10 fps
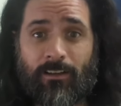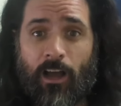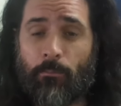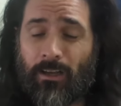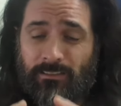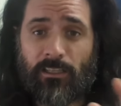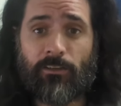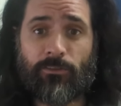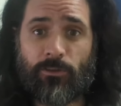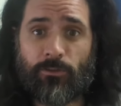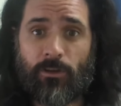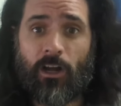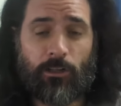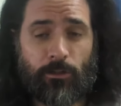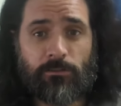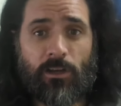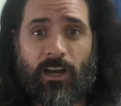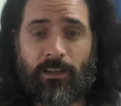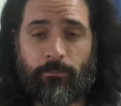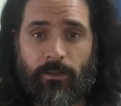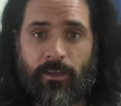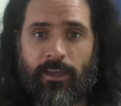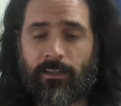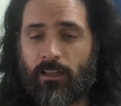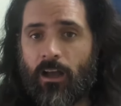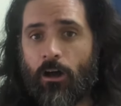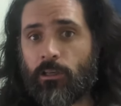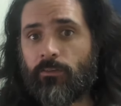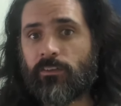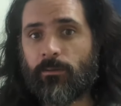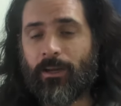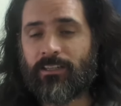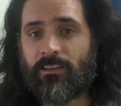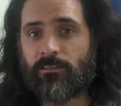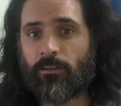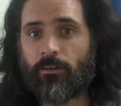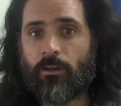I might save you a lot of time. And I'll give you some ideas on